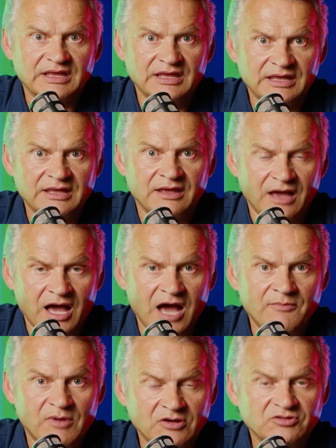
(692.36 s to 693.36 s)
uh,
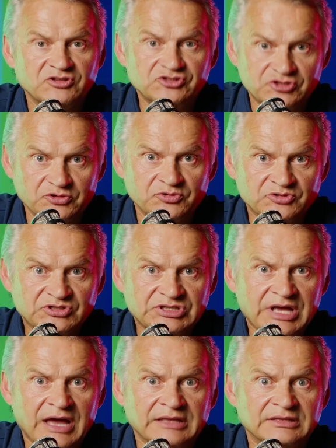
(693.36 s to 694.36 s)
among the Jews
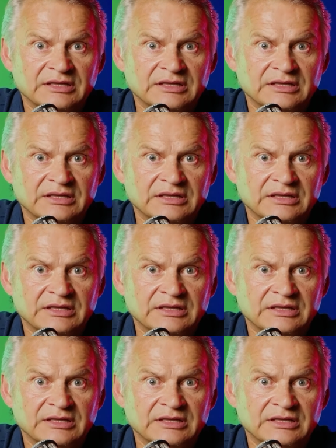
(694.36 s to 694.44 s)
that